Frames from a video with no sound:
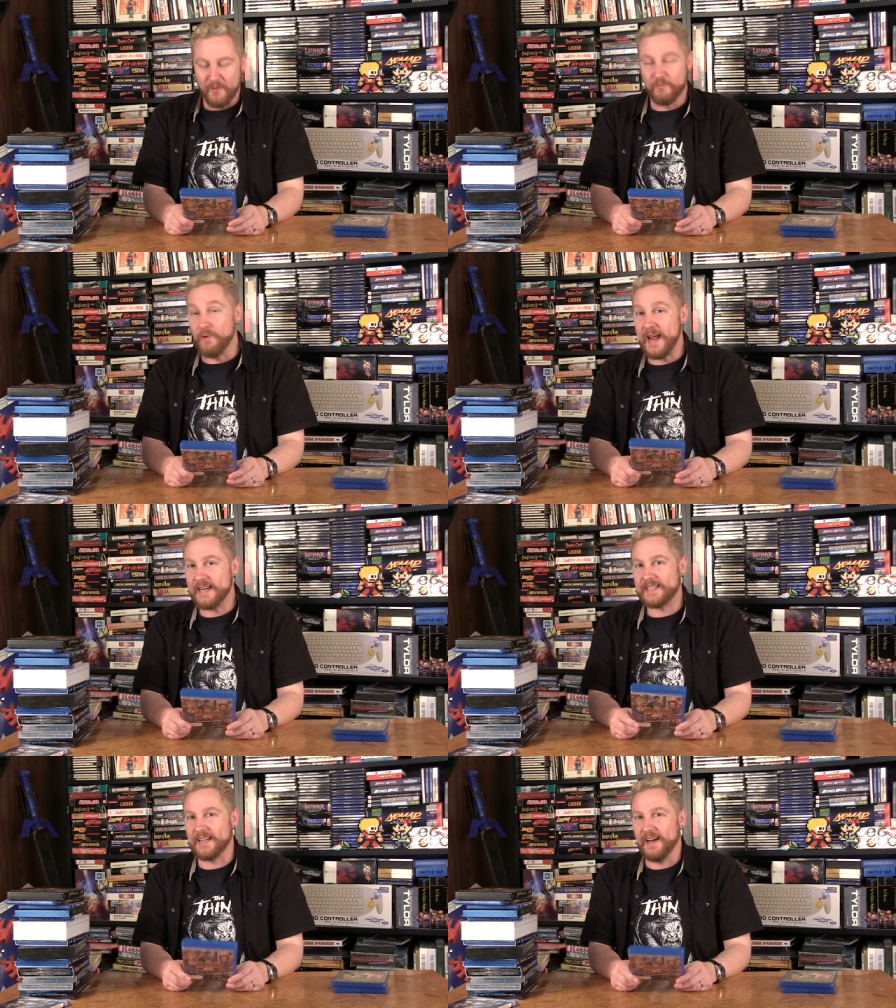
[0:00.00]

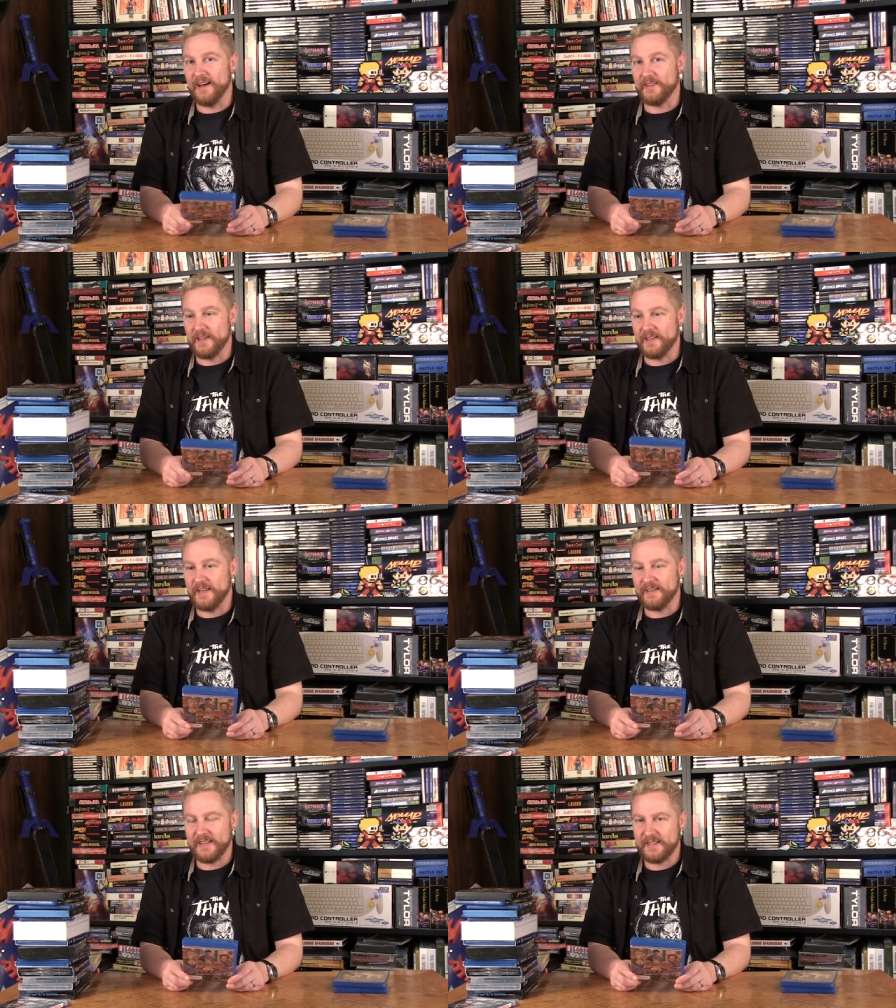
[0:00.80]
race, uh, the,
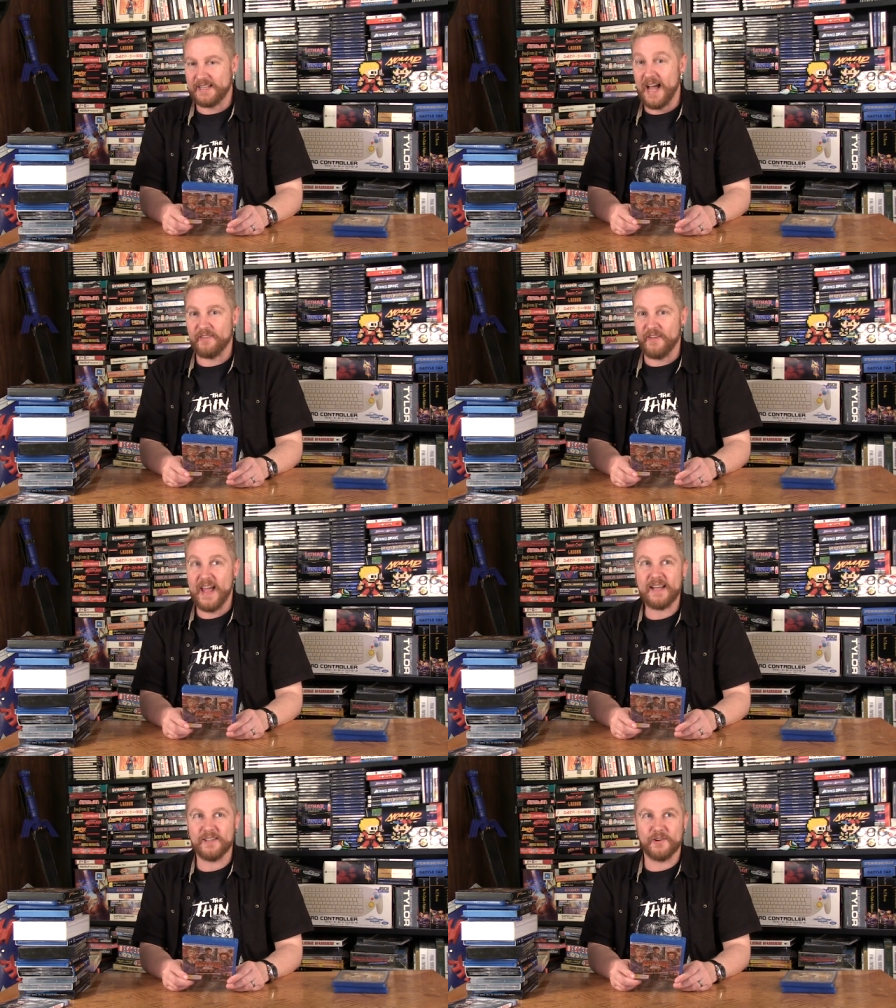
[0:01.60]
the, the kind of
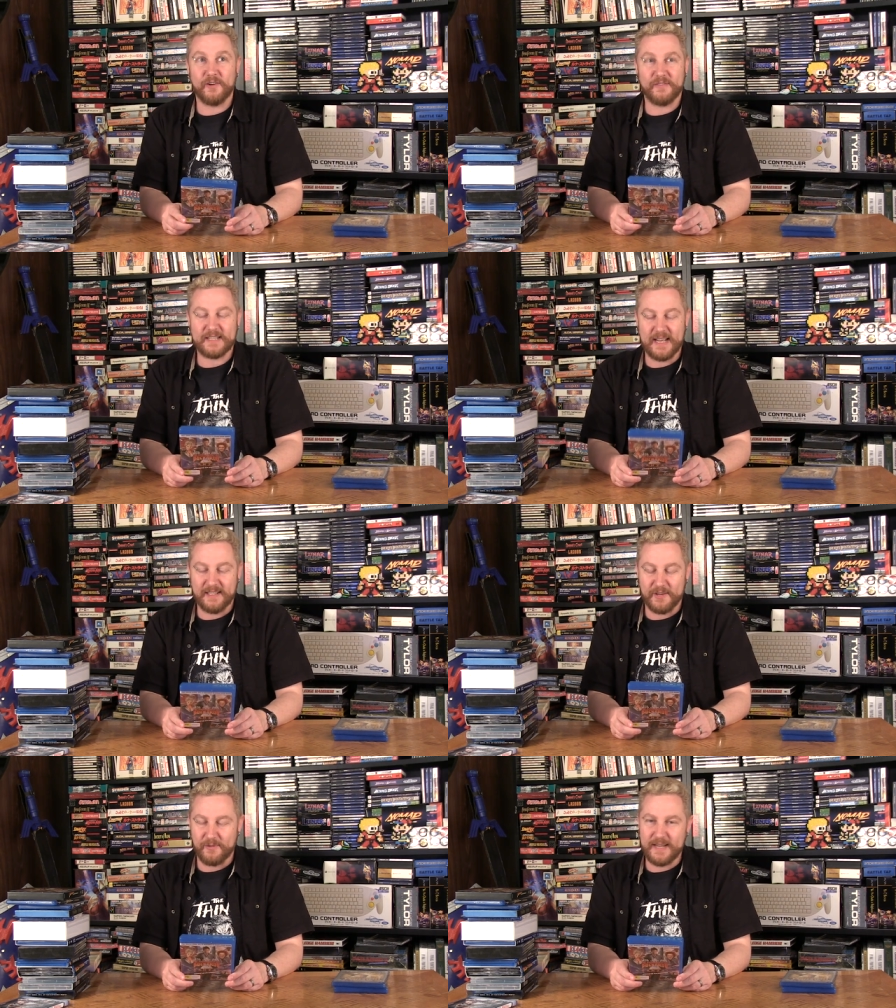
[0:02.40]
Hitler of this
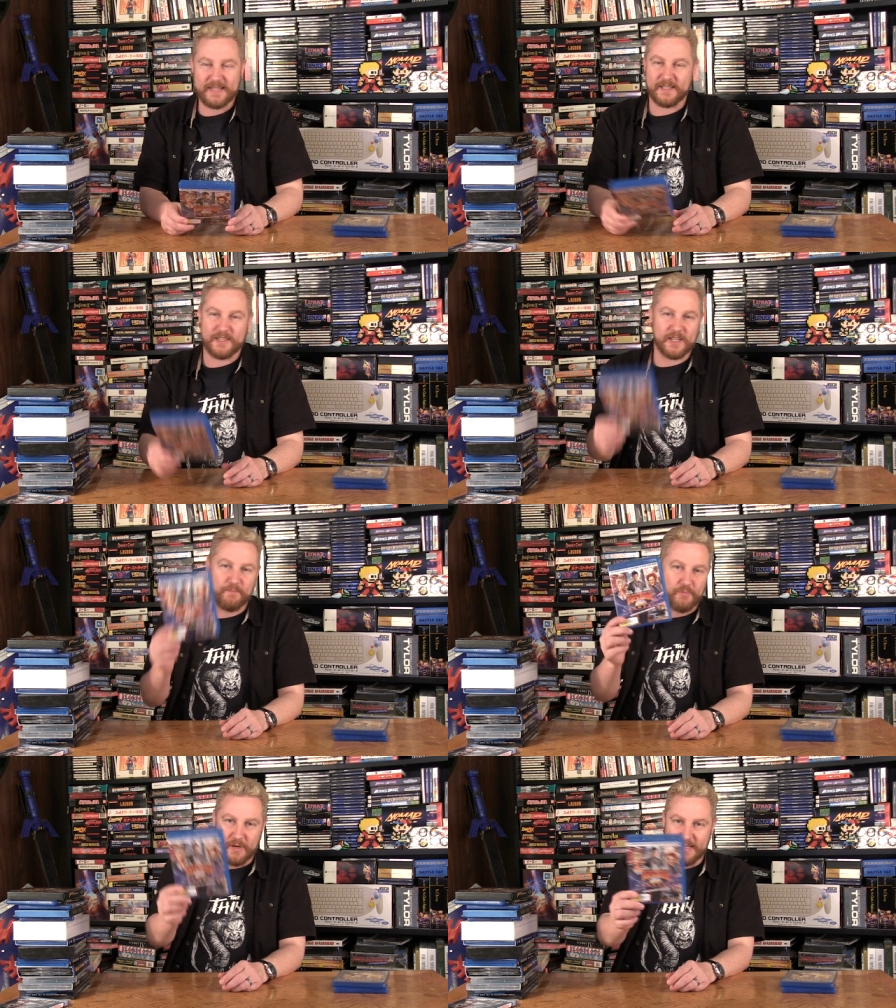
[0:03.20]
alien race is
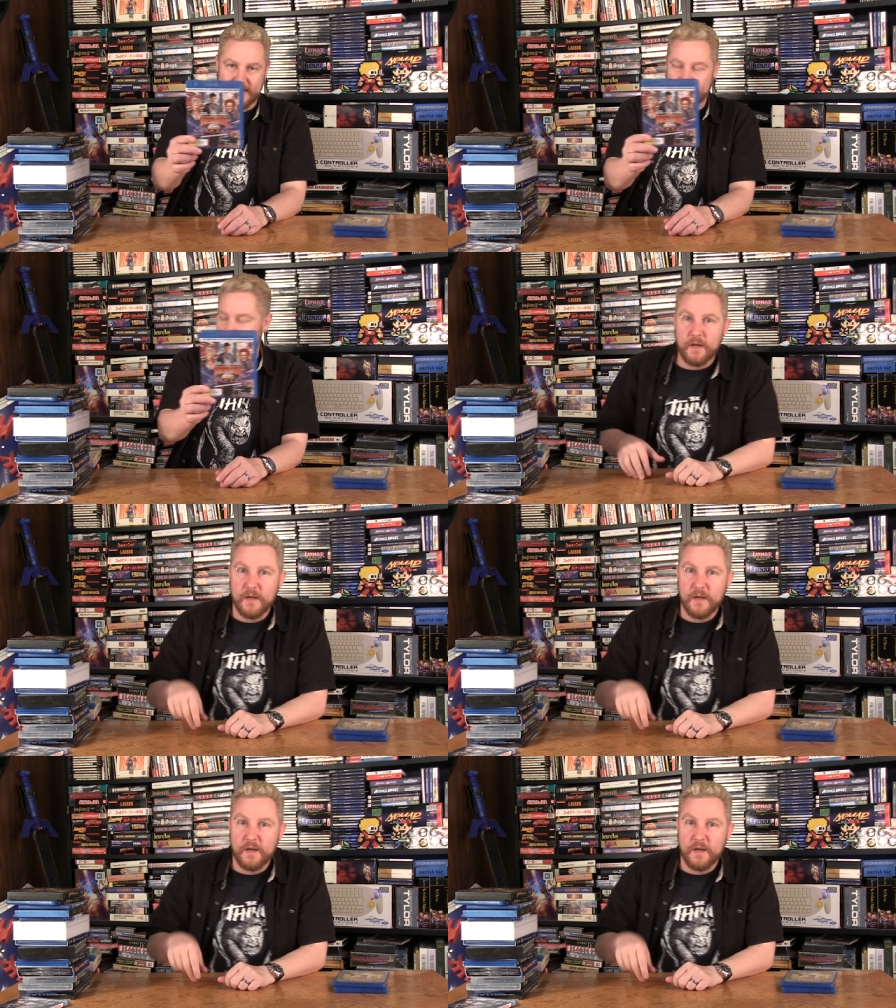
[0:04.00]
just brilliant.